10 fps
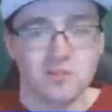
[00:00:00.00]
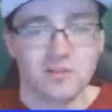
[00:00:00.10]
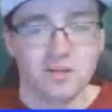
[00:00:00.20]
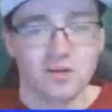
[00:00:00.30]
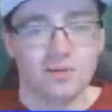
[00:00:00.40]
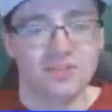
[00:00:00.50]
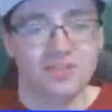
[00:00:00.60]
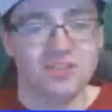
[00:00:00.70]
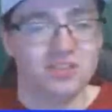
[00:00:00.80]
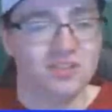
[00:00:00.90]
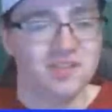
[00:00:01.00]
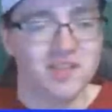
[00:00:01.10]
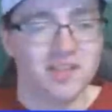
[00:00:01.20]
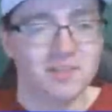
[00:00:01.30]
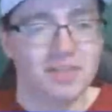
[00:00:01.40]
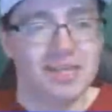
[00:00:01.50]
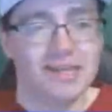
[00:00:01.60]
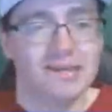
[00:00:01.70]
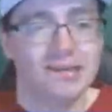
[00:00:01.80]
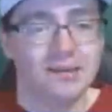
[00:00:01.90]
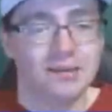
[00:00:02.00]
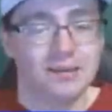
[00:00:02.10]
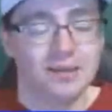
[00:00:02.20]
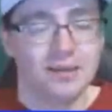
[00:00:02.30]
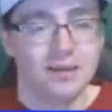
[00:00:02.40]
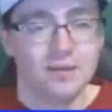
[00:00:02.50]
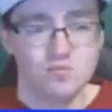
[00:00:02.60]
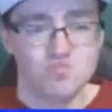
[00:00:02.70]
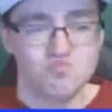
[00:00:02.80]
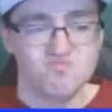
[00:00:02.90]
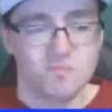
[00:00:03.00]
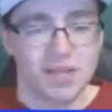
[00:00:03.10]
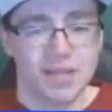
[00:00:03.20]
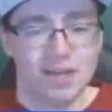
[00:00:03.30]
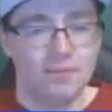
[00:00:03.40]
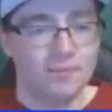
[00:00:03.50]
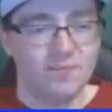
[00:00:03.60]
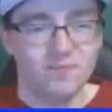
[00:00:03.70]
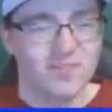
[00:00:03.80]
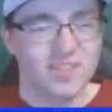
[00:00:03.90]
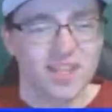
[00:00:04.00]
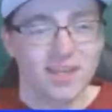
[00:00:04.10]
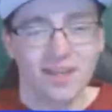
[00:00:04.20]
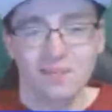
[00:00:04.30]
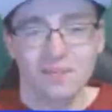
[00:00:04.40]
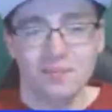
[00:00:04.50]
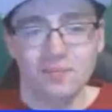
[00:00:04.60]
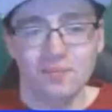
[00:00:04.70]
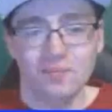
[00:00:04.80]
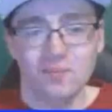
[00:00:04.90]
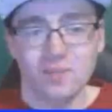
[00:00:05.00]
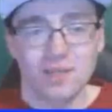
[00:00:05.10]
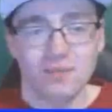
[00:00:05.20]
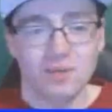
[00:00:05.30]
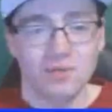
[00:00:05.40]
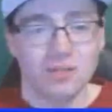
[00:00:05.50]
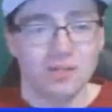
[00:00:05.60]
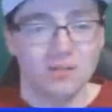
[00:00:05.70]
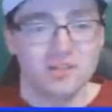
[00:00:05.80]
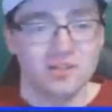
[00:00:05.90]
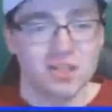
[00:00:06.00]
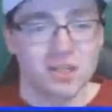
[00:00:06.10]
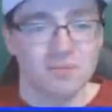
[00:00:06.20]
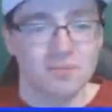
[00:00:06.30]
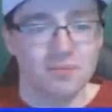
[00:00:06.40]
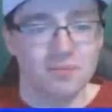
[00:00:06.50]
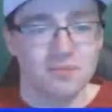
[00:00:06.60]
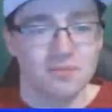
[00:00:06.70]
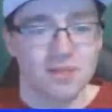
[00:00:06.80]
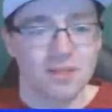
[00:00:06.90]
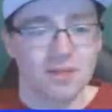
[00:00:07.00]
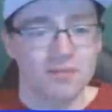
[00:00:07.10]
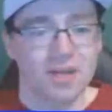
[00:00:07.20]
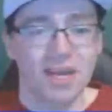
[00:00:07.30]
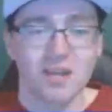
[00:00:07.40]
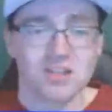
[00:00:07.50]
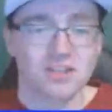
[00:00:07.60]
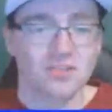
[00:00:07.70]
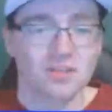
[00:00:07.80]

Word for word: your own car, which is so sick. But yeah. But yeah, SEGA, you've done a really awesome job. And um, I actually do